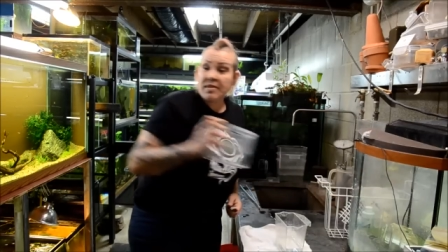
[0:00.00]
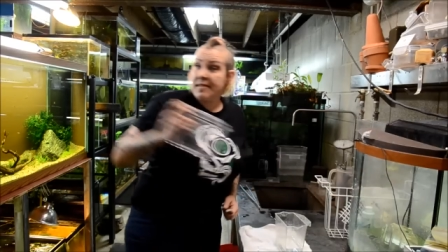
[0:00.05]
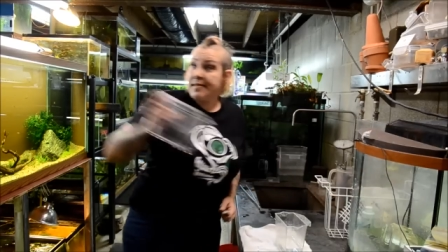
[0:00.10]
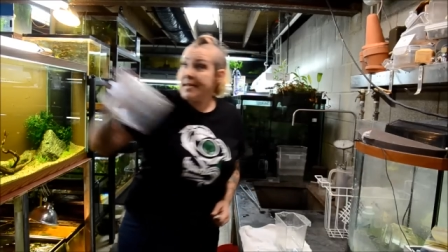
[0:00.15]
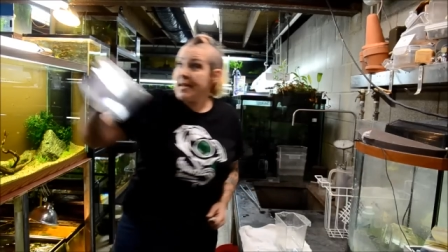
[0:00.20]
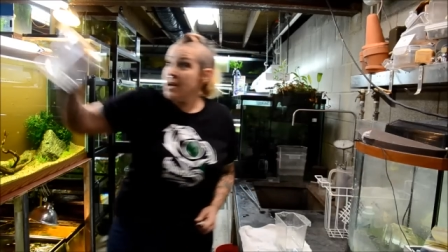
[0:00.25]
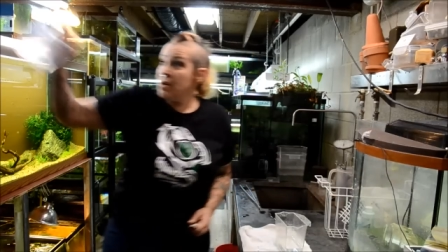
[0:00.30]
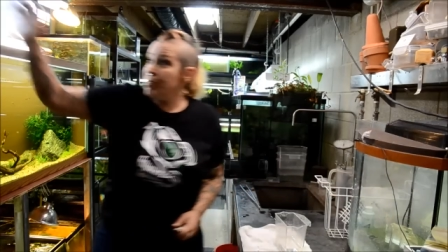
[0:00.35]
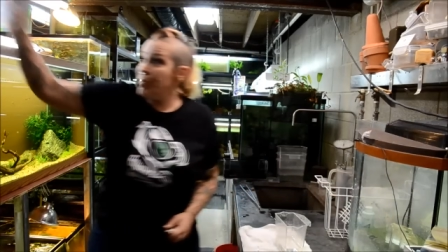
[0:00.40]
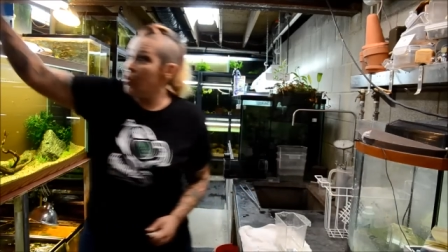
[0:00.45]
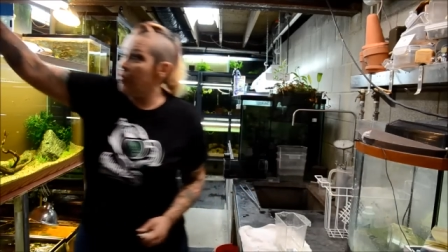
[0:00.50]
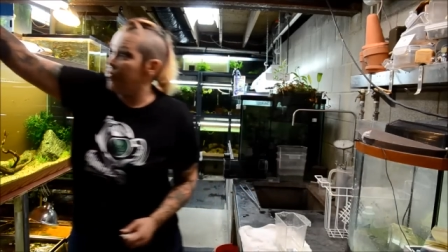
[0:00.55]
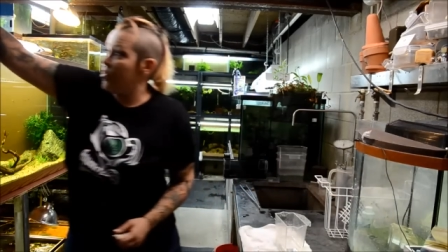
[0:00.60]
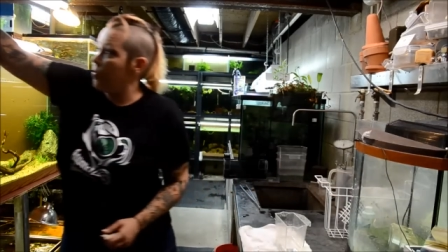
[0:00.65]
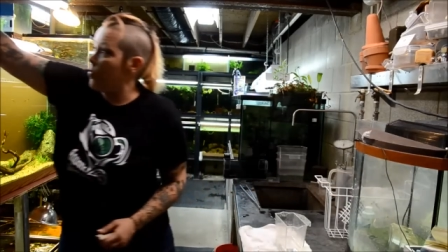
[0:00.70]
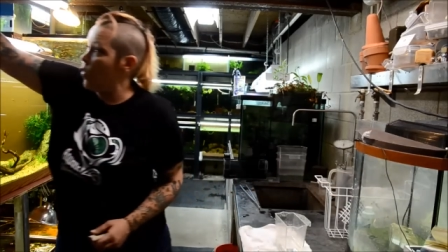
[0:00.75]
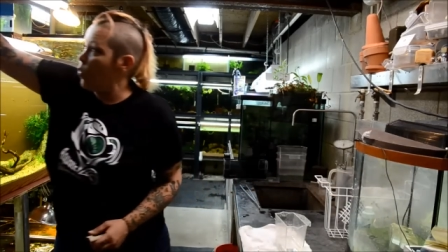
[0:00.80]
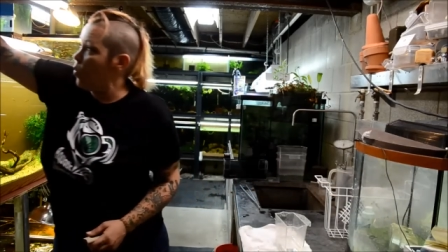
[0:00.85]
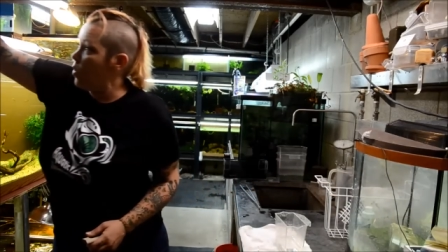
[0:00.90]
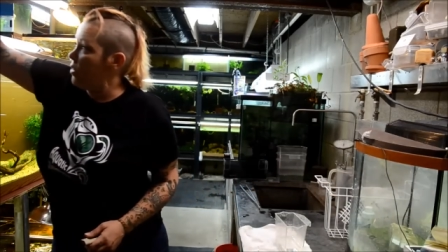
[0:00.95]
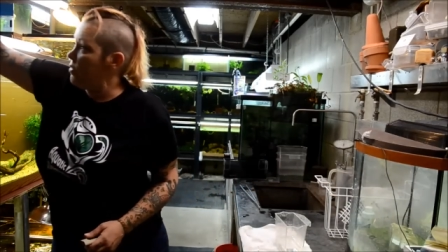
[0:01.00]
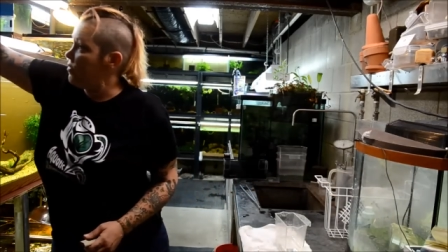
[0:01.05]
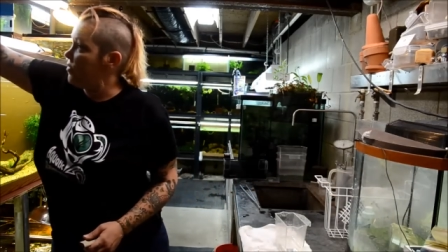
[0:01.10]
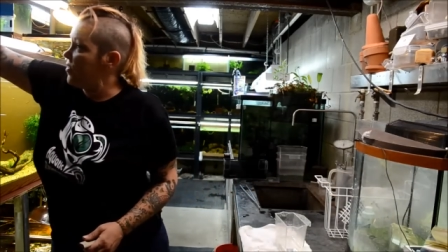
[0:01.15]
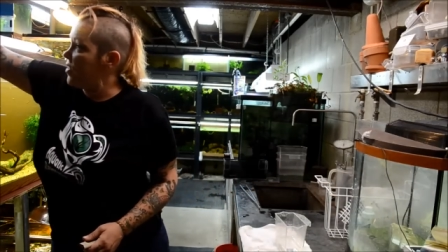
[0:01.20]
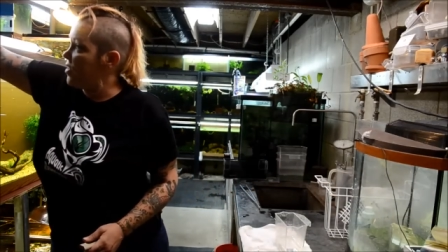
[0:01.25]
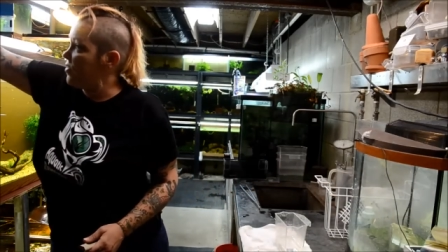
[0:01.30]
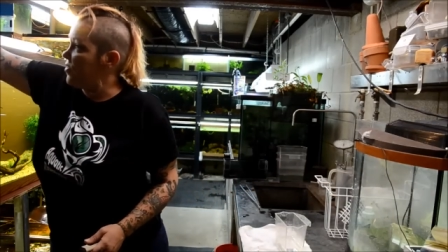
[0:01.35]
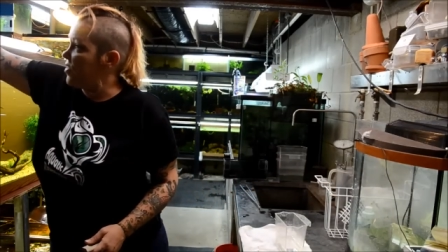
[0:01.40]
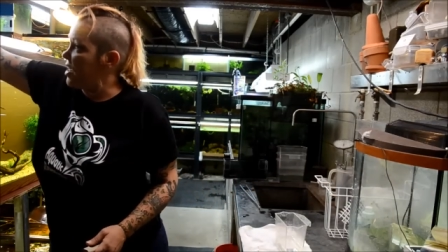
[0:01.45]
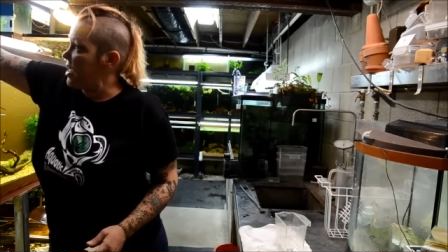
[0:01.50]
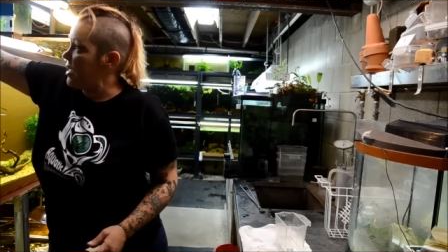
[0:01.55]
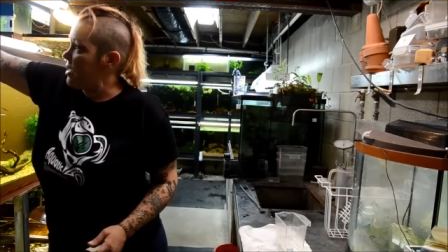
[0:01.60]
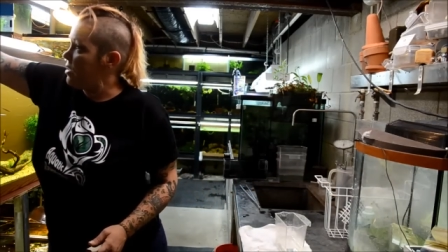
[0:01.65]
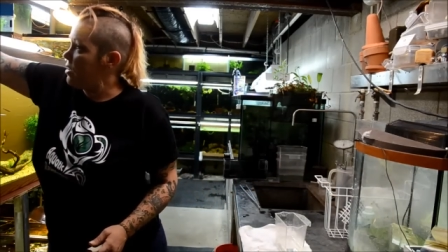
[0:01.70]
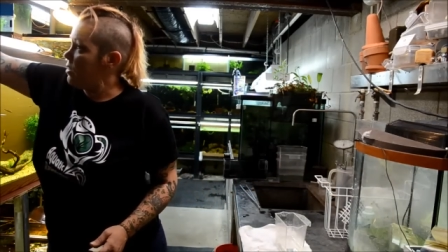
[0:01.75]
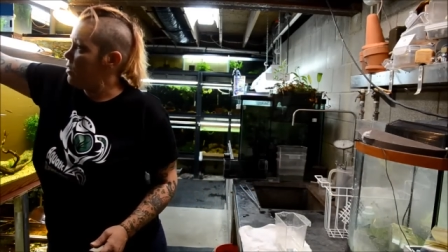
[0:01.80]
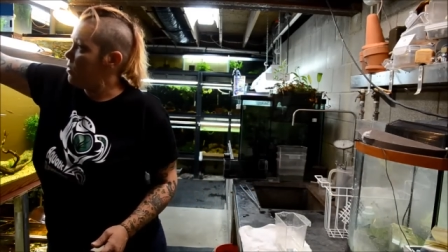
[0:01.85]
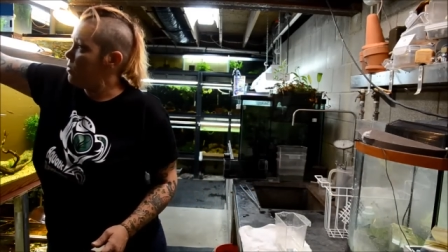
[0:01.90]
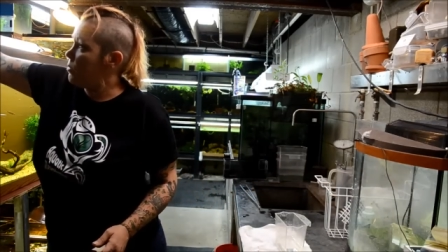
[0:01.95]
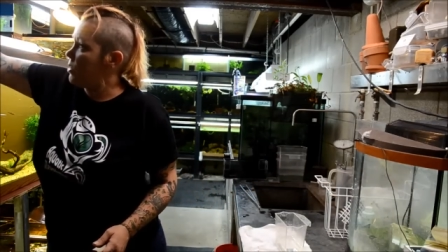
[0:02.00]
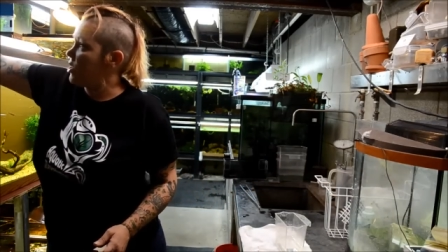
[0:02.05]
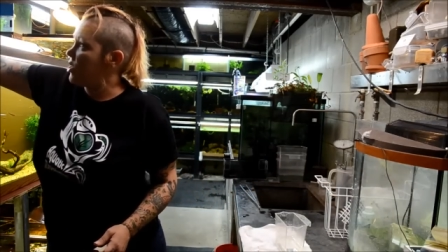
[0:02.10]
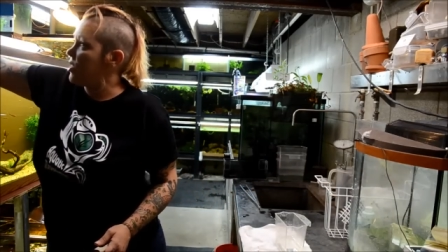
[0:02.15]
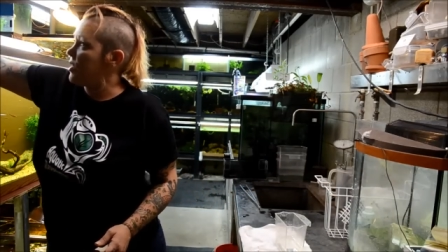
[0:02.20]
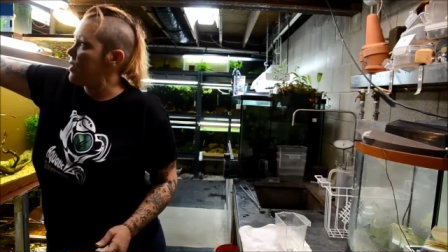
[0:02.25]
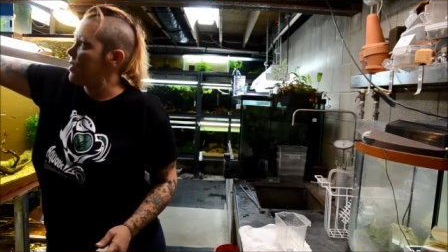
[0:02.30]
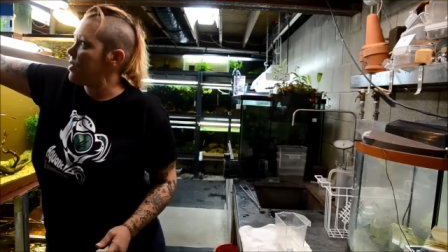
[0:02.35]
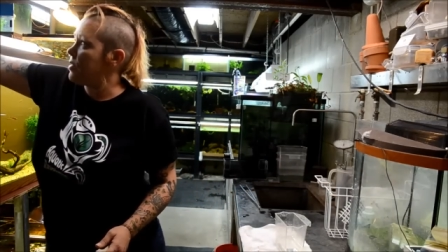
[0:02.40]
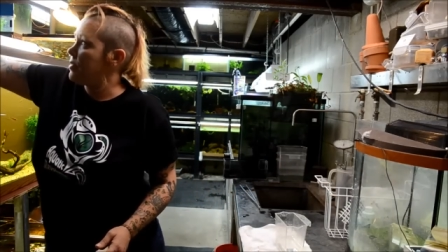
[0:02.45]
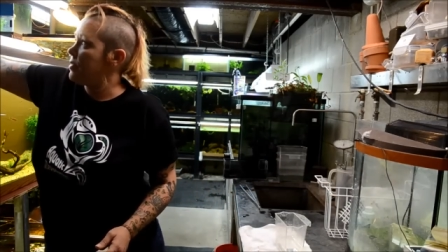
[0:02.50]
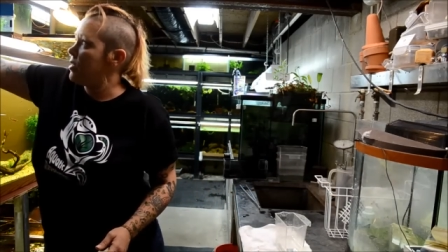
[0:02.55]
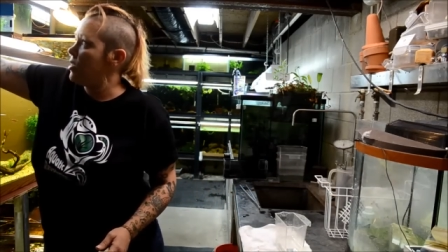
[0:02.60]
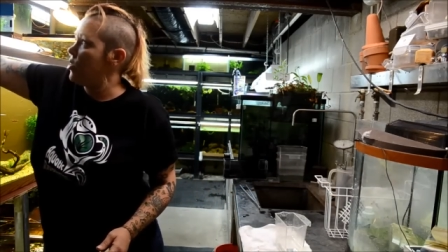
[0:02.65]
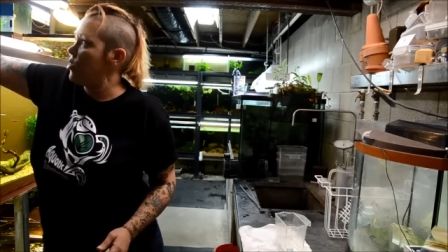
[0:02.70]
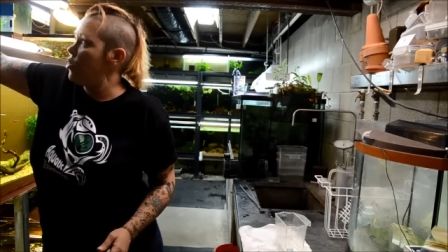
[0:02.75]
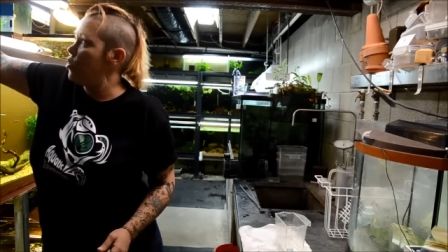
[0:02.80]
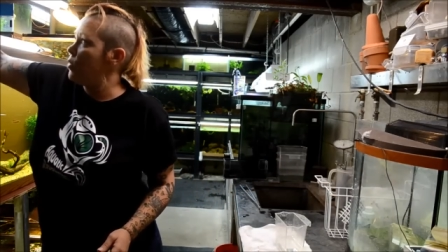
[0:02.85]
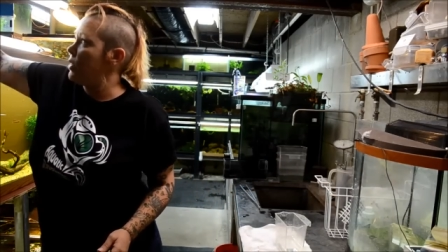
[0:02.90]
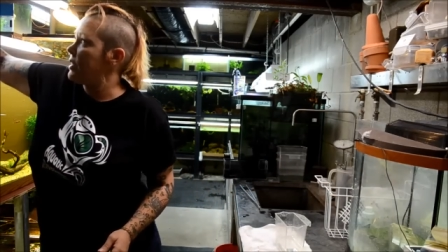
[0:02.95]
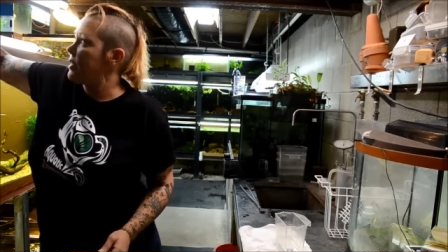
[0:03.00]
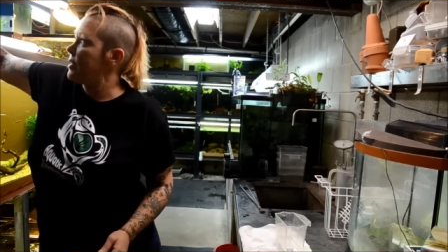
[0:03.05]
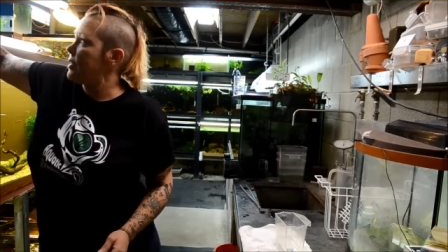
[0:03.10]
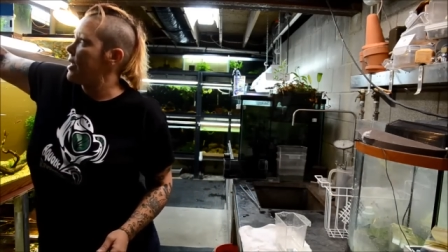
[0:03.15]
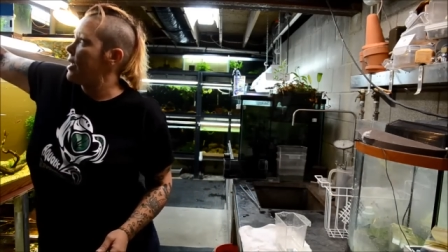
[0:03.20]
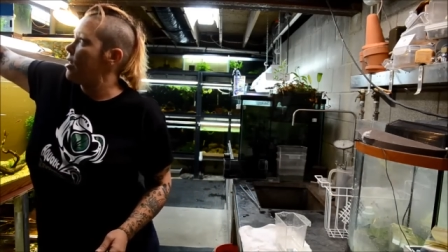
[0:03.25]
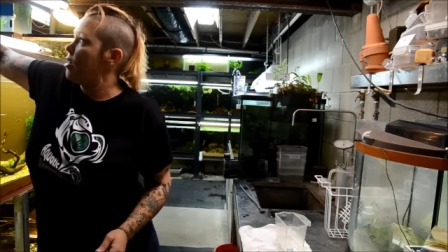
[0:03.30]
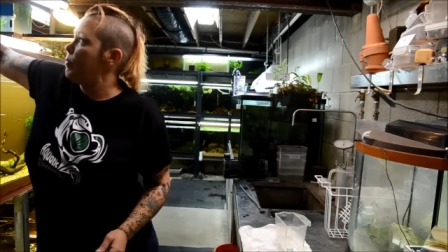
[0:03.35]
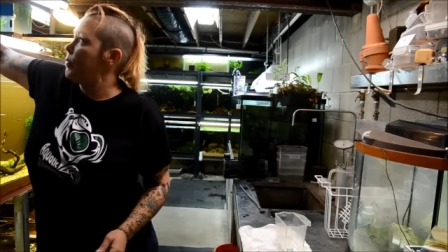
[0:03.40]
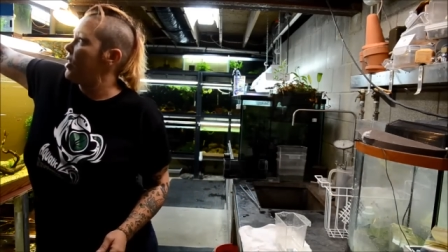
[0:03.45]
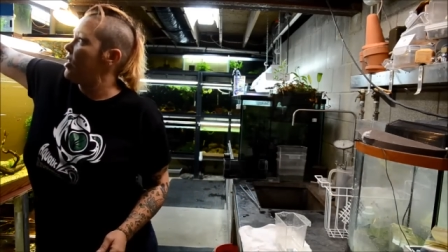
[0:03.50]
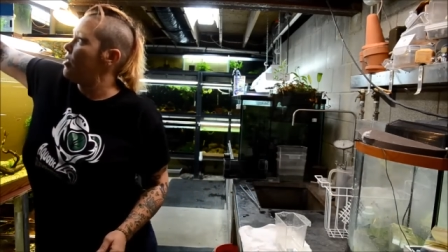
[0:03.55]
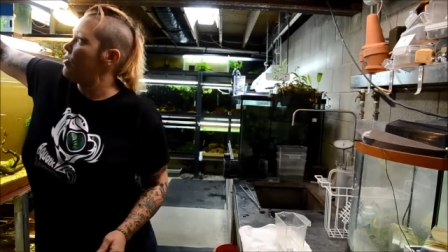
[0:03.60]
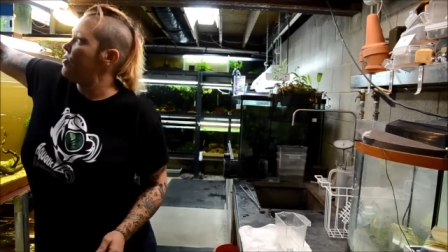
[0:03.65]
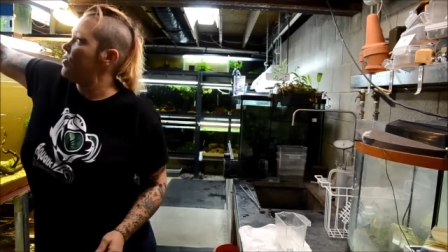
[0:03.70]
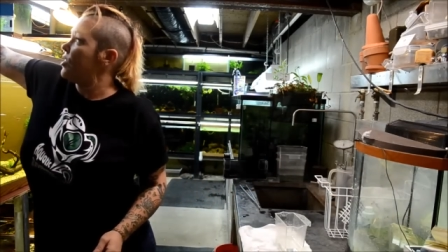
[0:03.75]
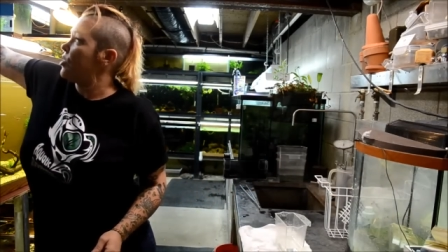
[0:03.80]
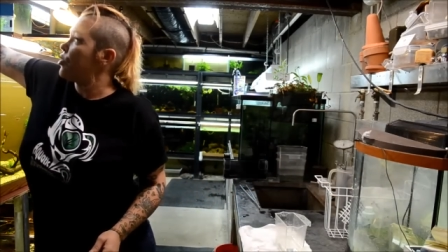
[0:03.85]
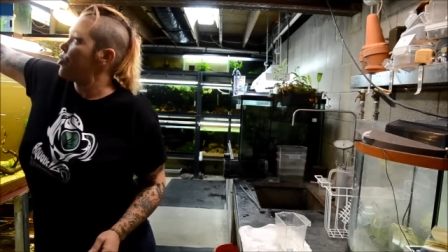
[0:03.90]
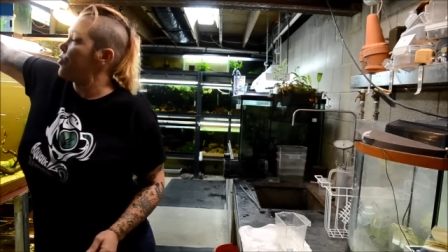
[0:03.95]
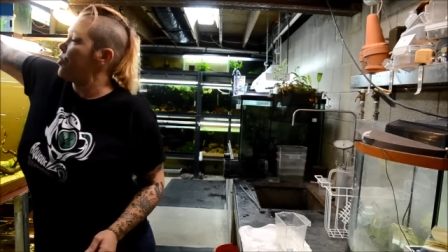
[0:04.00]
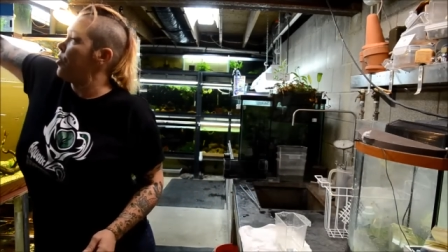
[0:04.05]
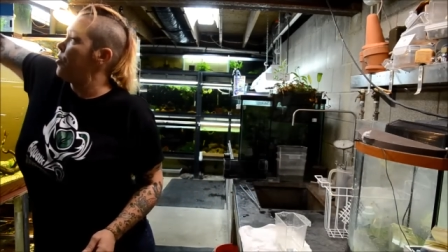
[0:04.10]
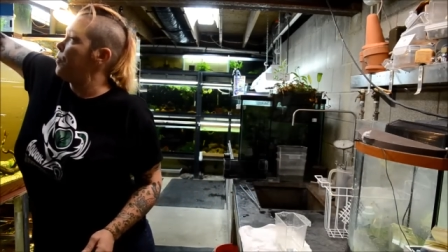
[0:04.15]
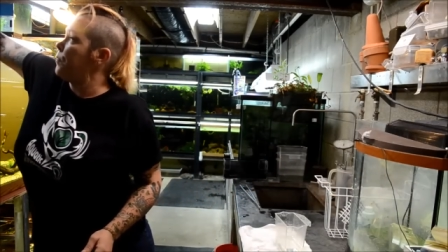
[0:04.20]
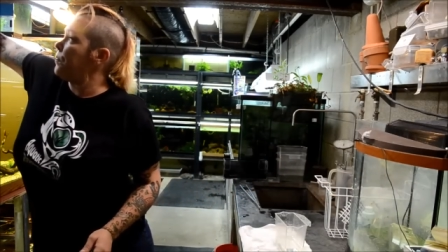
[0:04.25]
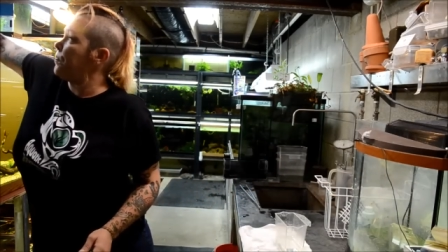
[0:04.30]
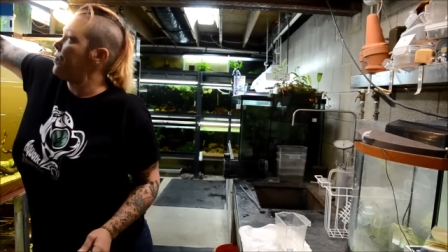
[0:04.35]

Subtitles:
sample from the 150, which is the newest setup in the fish room,